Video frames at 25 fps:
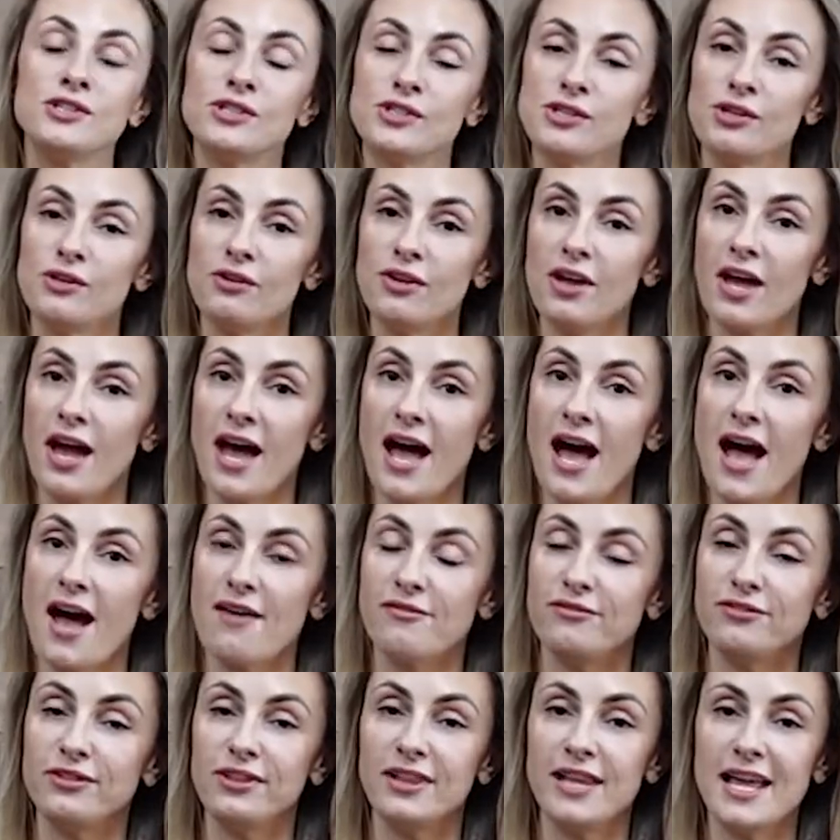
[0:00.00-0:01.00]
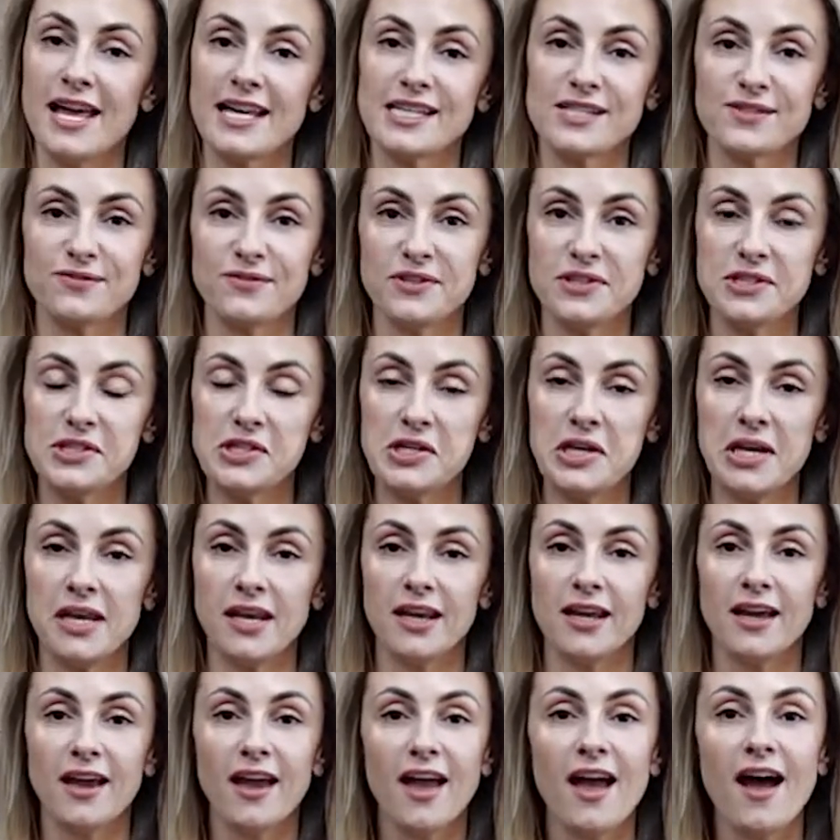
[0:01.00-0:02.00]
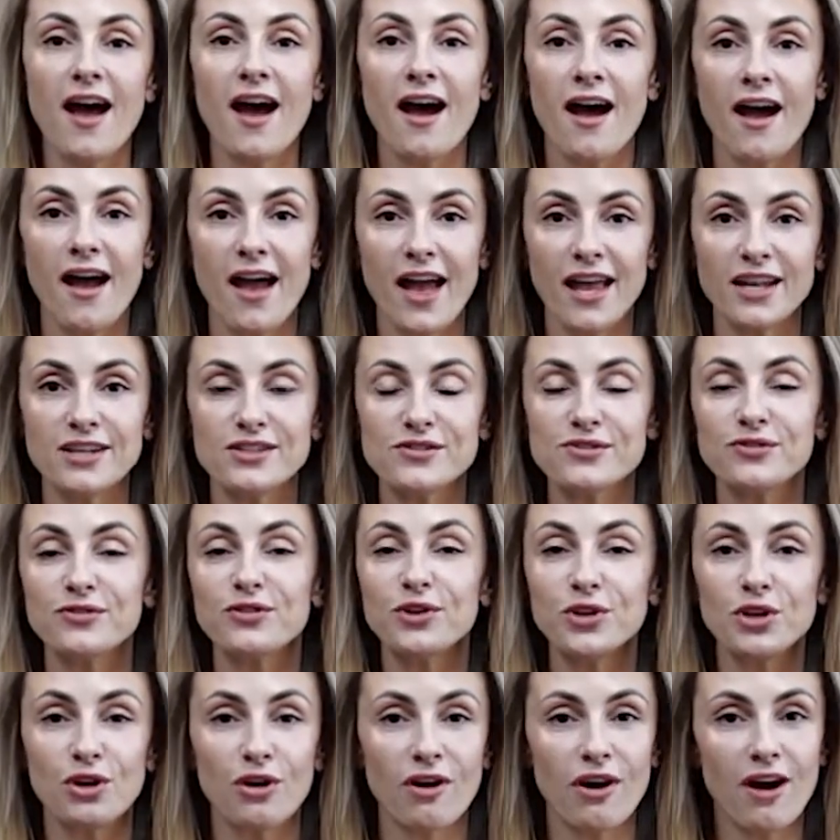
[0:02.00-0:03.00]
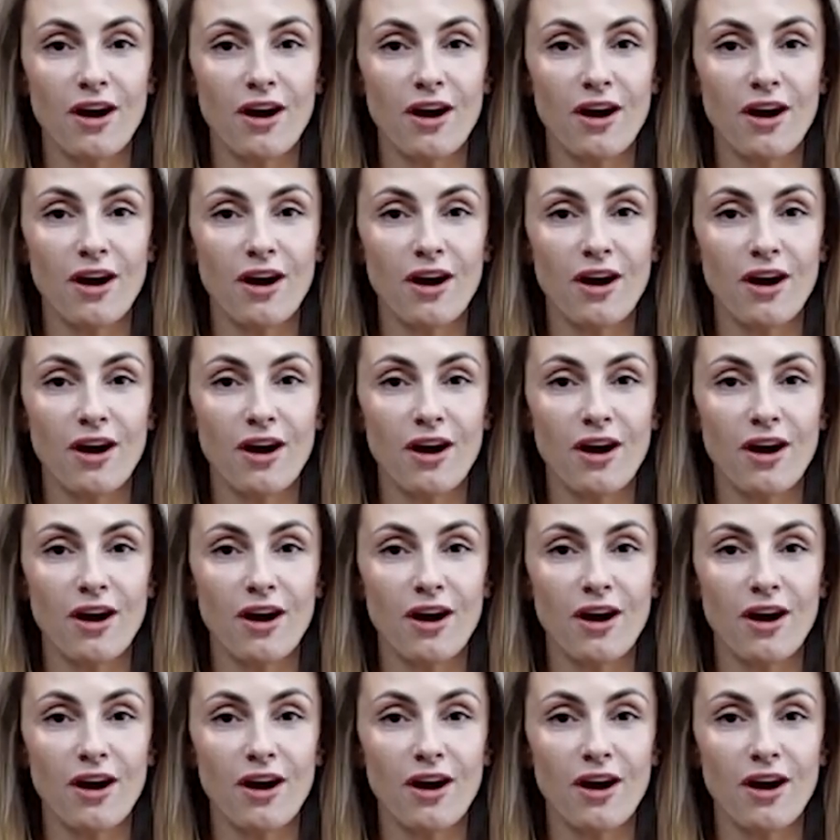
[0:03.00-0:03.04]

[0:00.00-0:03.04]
to have less fatigue, and for your